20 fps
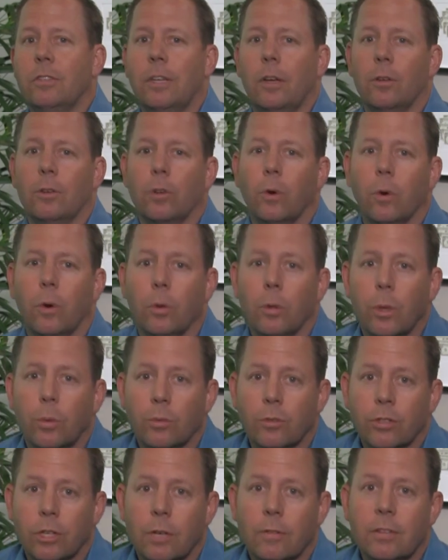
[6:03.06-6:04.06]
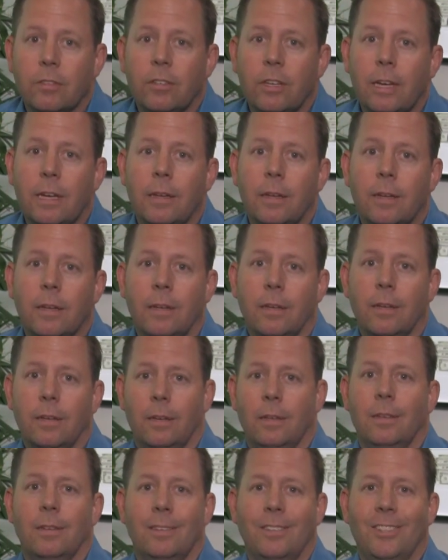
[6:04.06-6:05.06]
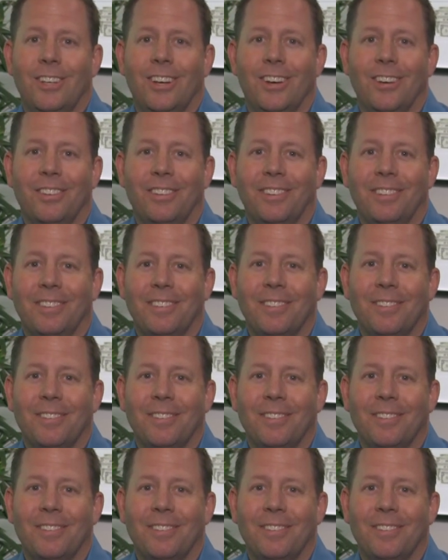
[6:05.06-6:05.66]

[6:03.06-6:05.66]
Del Toro Loan Servicing. Cheers.